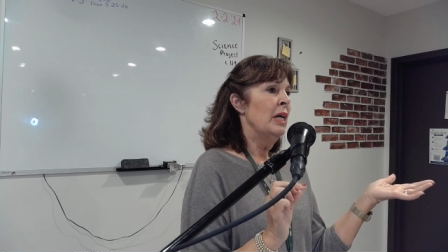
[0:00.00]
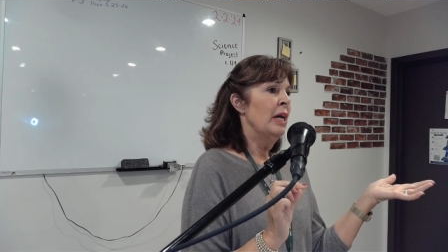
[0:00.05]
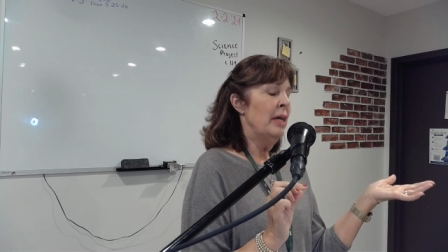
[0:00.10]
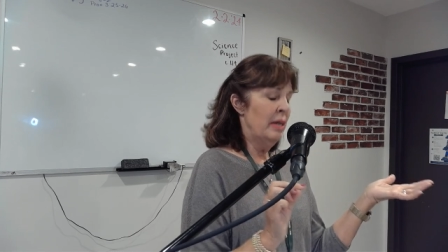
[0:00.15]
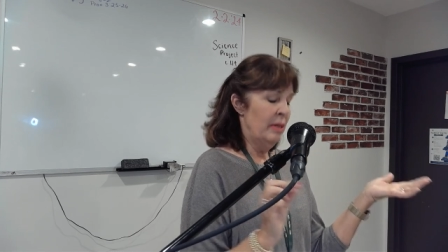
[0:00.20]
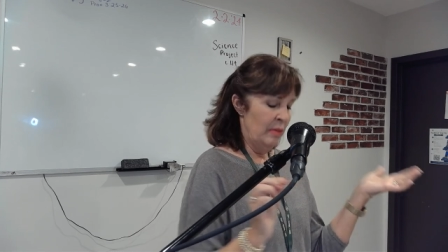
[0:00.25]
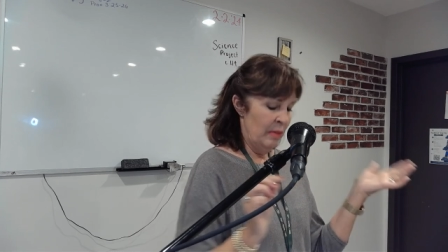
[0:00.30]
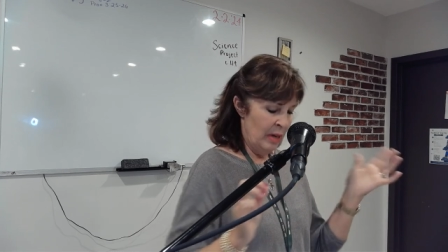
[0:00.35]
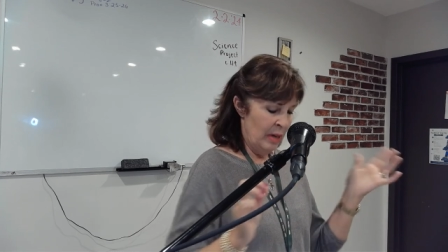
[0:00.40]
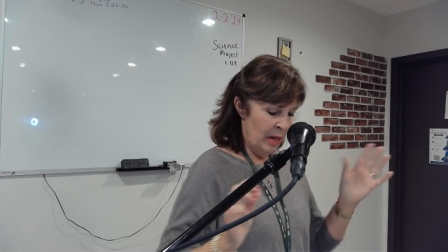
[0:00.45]

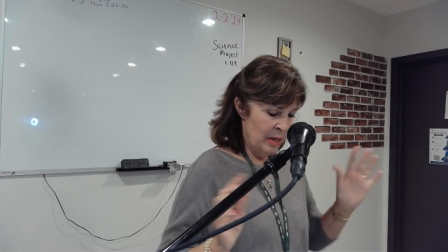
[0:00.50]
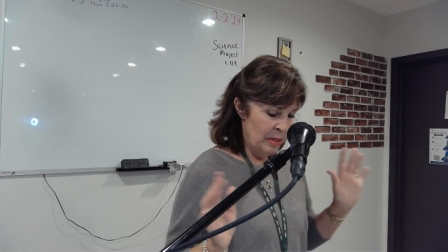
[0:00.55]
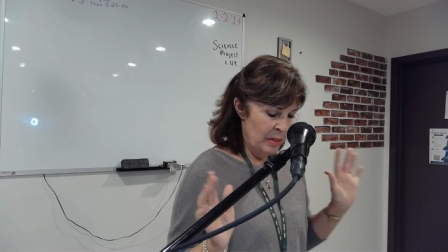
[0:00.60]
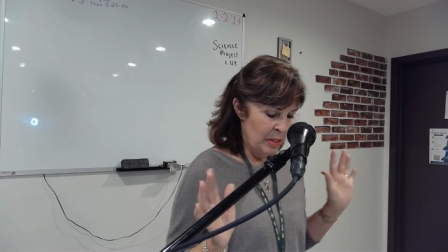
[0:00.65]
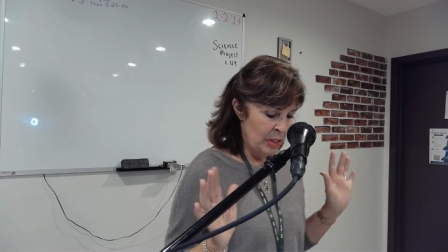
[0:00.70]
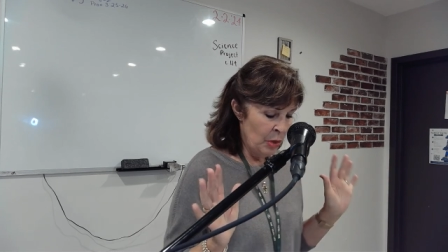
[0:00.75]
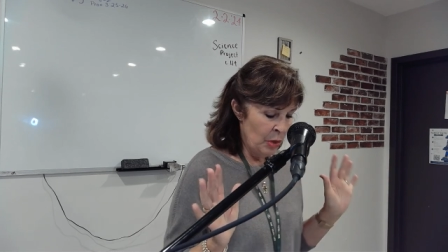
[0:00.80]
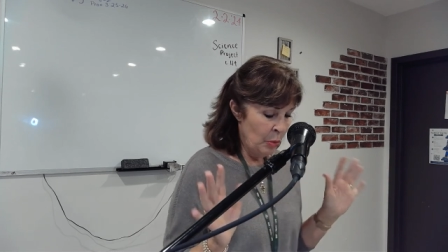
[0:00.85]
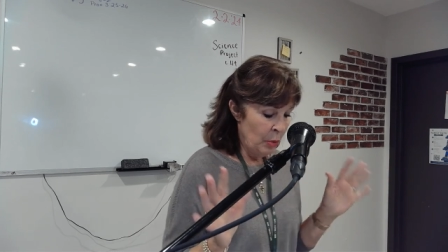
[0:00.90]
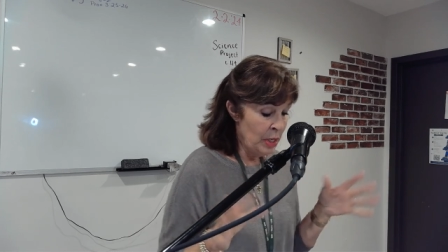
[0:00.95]
and and
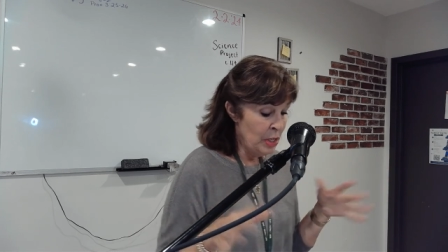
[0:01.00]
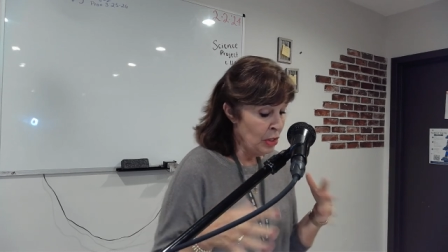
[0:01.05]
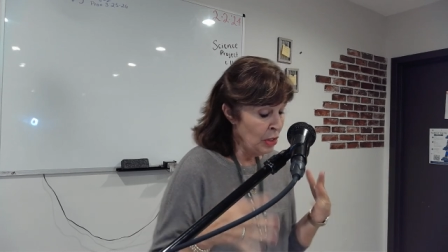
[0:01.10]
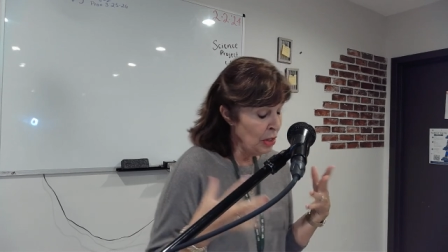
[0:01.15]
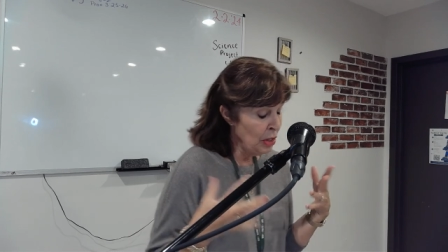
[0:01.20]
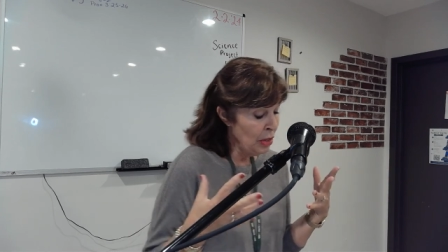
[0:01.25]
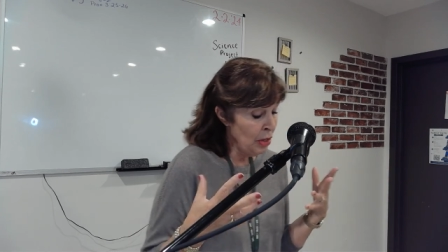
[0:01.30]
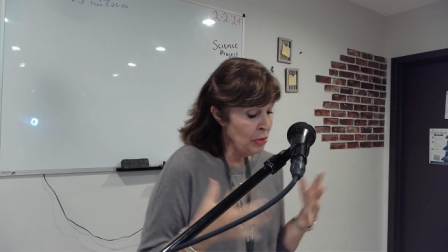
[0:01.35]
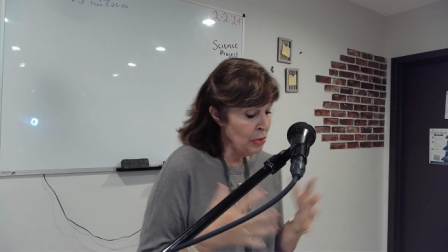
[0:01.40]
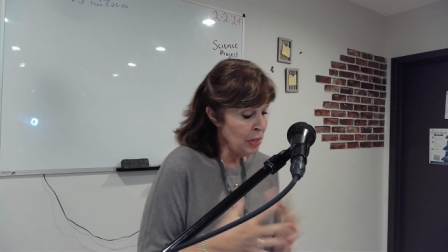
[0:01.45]
so we
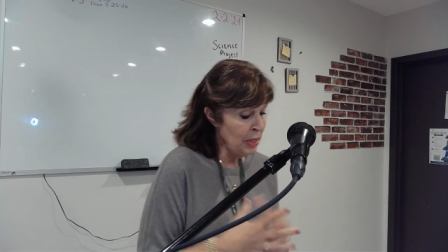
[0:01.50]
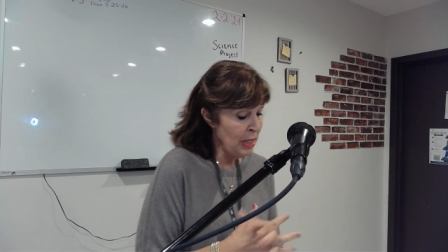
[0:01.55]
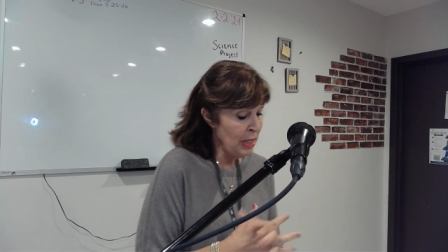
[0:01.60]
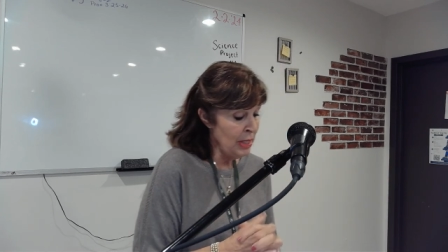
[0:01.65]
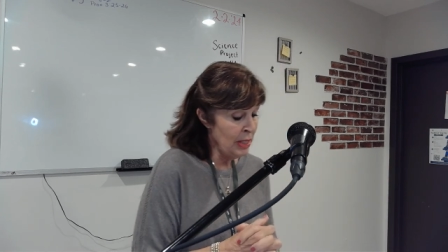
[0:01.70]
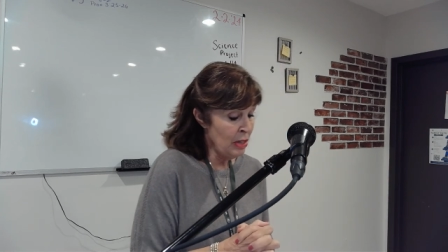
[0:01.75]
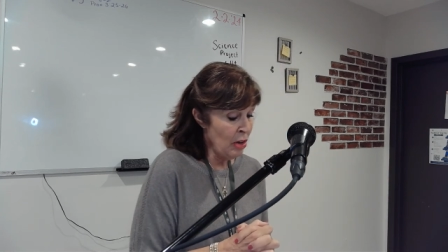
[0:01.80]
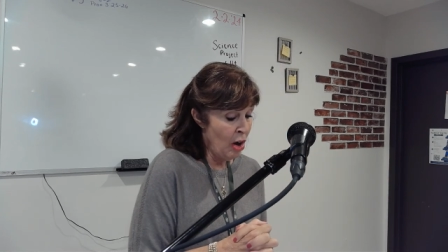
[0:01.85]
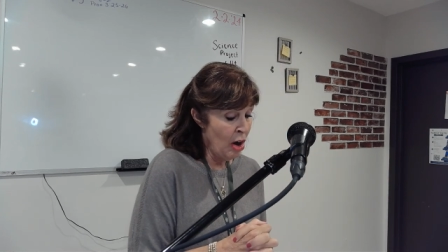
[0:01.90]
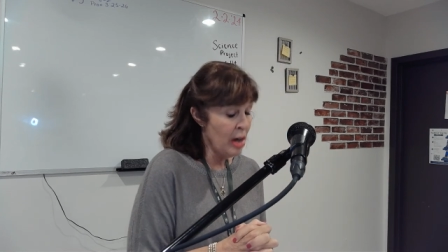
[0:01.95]
took those
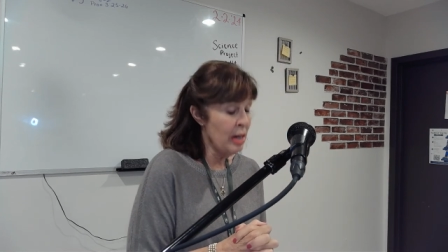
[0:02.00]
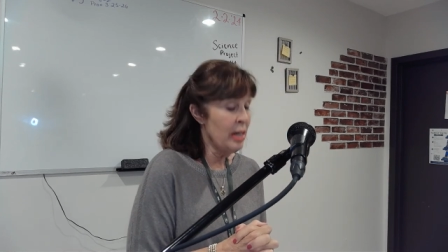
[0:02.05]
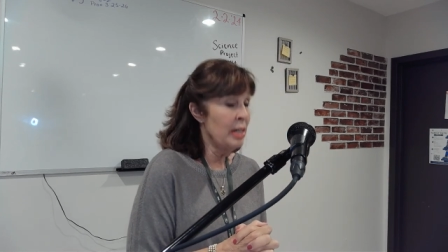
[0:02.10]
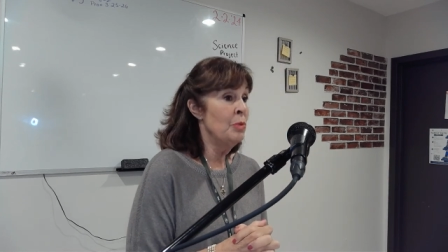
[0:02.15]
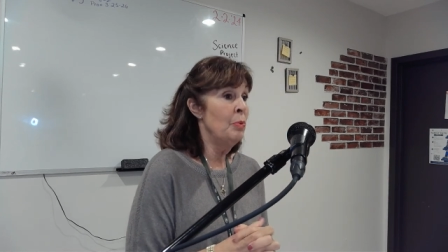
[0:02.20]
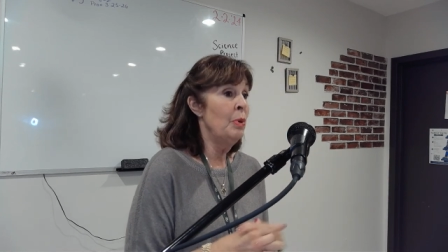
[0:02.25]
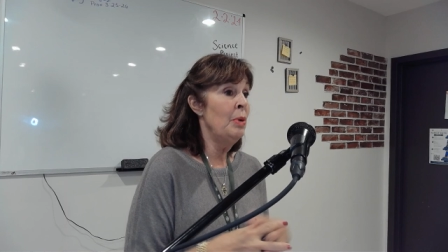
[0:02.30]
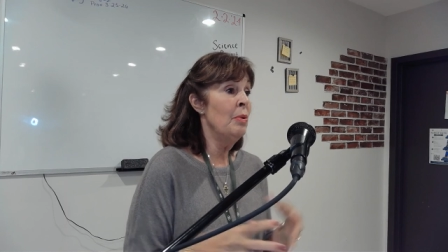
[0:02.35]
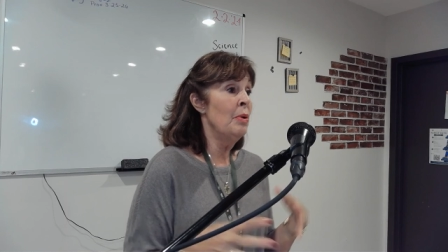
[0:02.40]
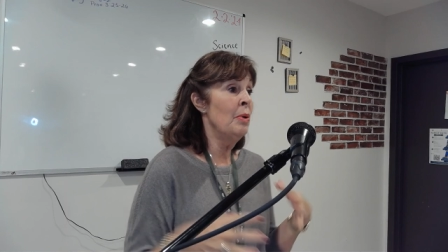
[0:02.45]
things to heart
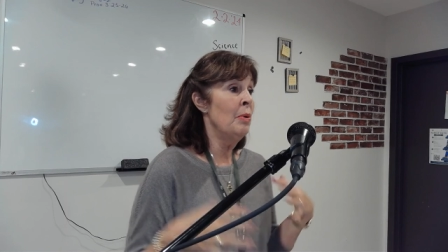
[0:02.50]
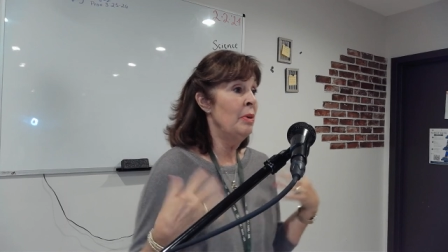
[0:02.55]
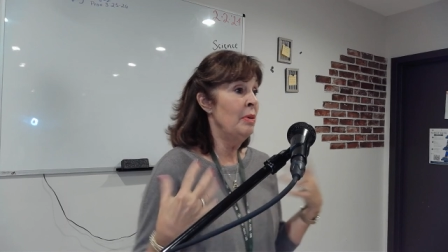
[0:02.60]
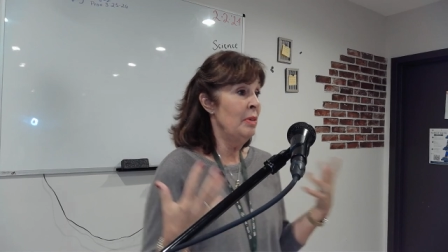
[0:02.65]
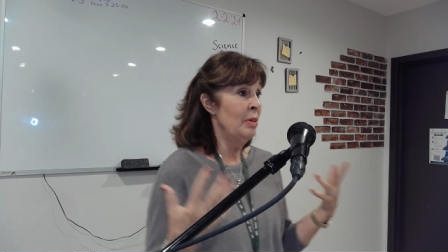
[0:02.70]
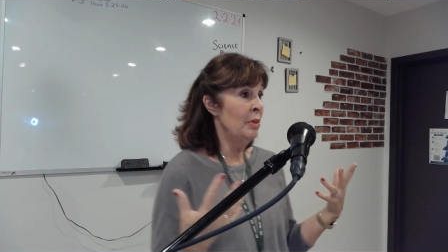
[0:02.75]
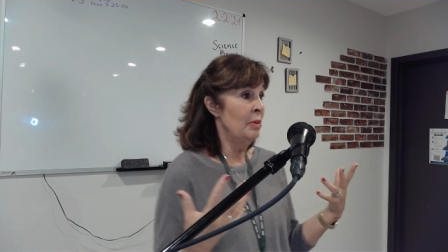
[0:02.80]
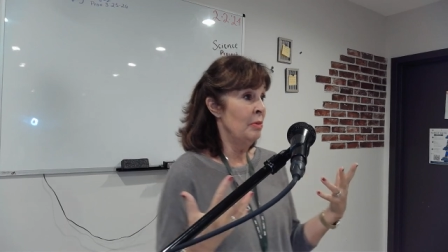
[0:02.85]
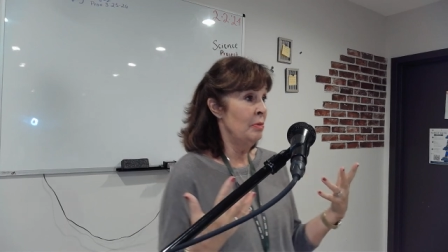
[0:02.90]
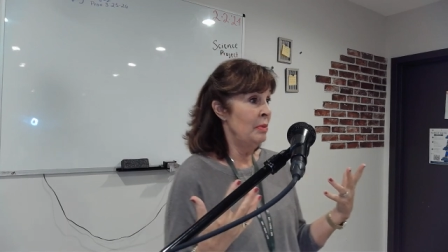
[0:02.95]
because we were
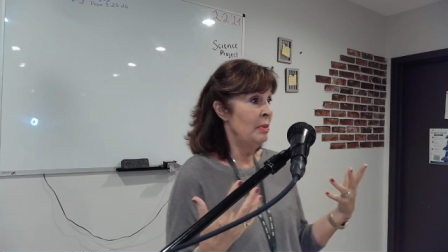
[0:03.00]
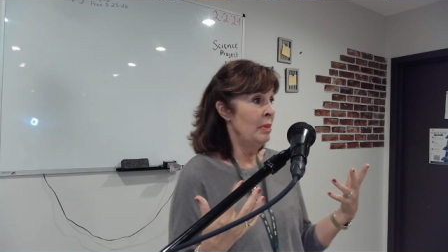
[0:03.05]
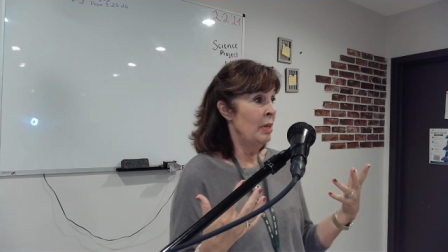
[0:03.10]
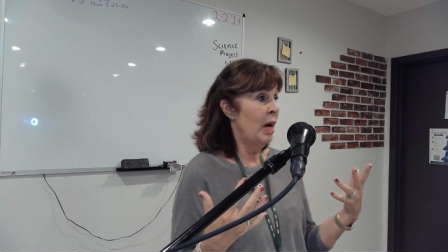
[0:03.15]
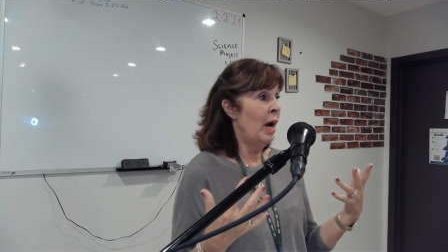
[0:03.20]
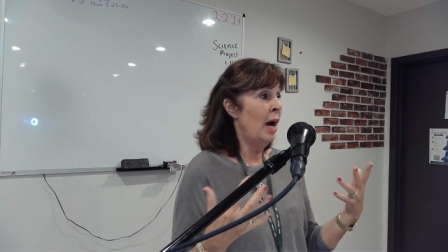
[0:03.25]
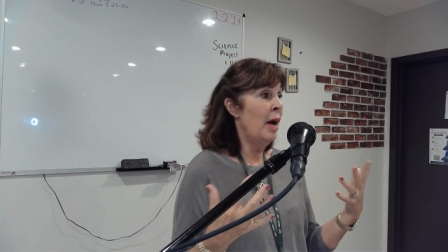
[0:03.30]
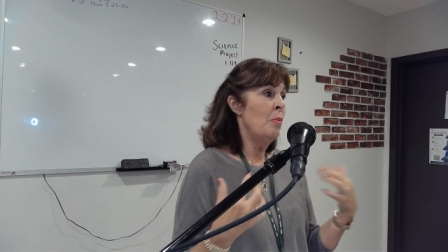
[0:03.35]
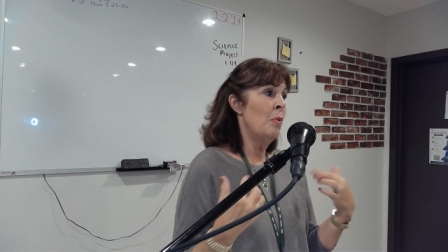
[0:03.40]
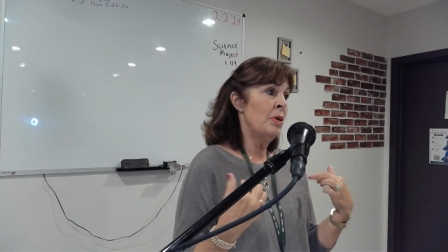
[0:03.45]
you know
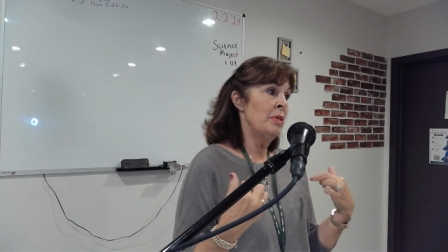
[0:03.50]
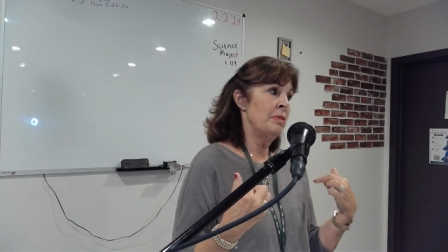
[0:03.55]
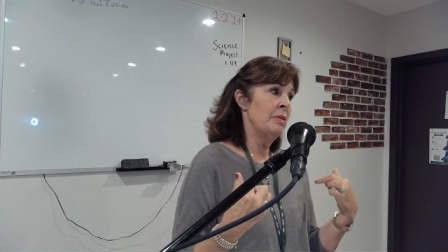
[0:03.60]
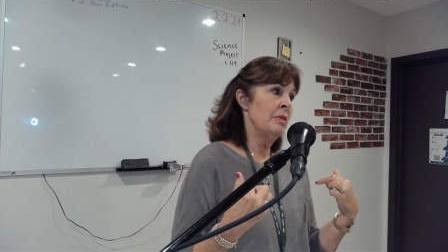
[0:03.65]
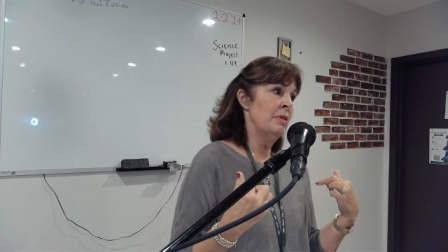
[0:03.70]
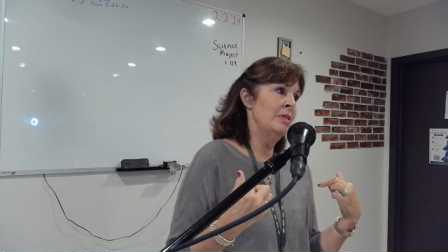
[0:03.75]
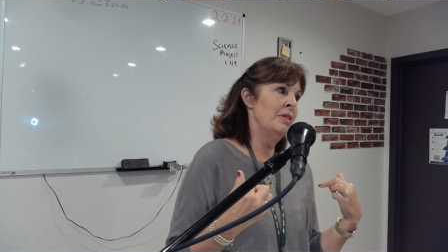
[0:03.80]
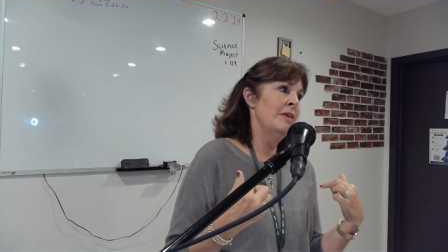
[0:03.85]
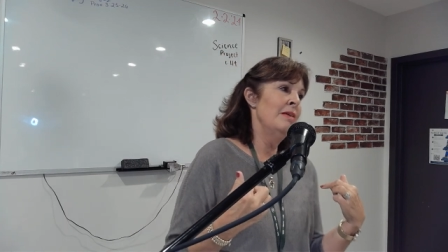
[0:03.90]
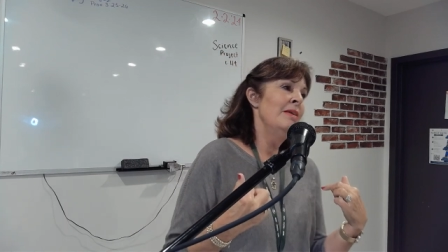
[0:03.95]
i
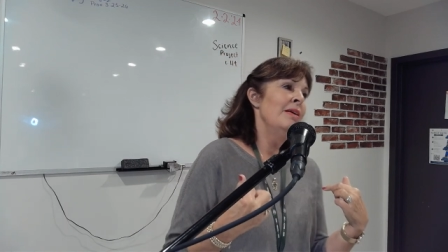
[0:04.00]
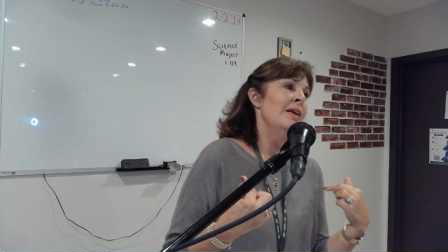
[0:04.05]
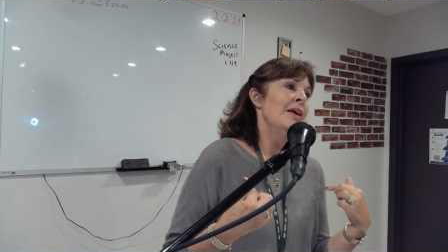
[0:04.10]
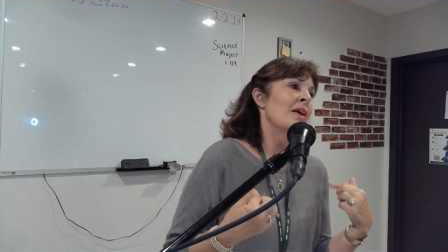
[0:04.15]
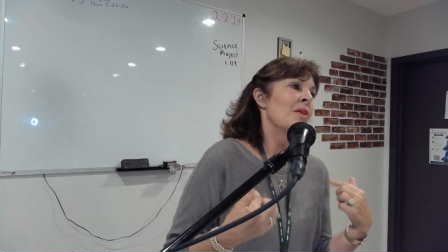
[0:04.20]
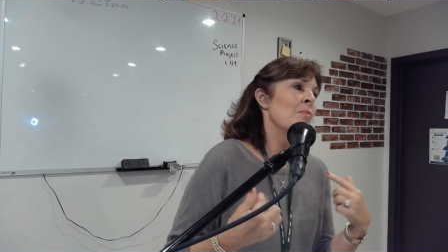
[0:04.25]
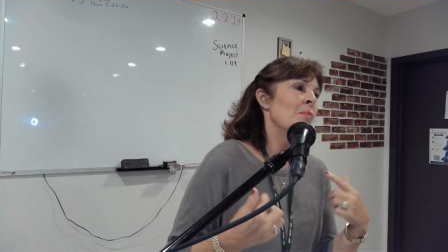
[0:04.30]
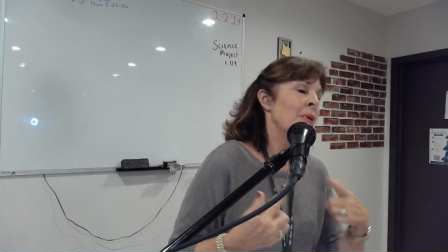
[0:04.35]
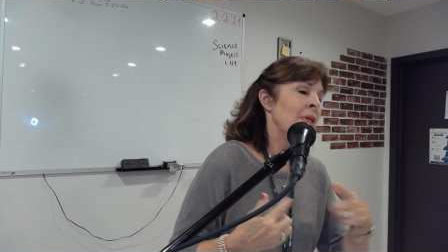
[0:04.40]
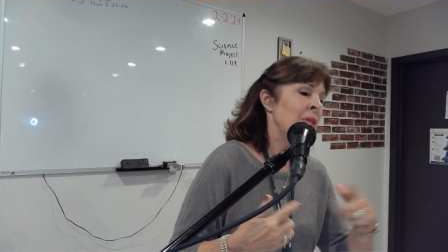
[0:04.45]
wasn't but